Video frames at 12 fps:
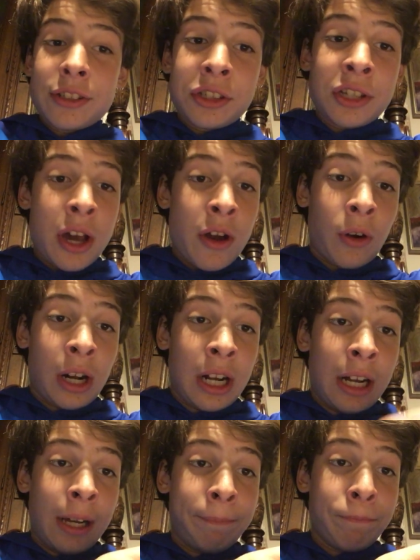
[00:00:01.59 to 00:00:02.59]
so,
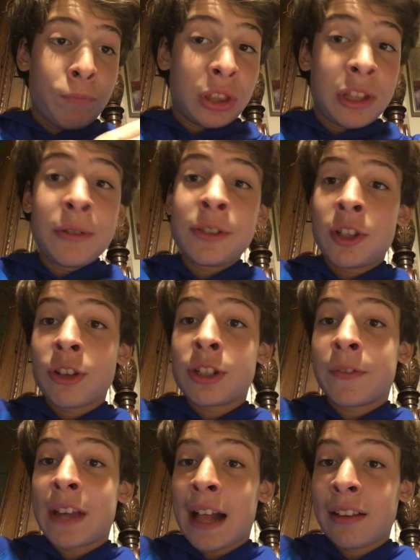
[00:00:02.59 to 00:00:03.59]
with the new series
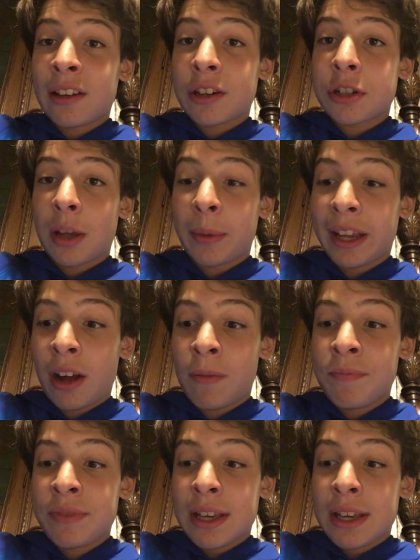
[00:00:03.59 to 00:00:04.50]
of Kaladesh coming out,